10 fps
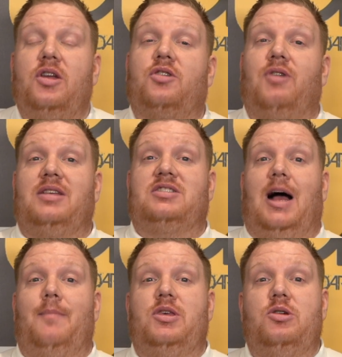Grand
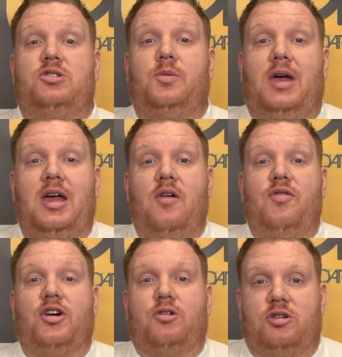Slam used to be
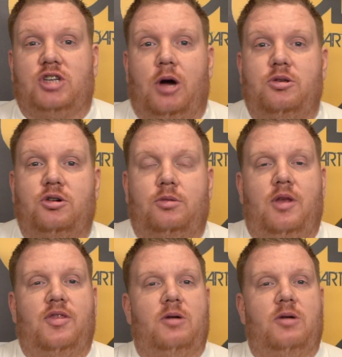the cross-code tournament.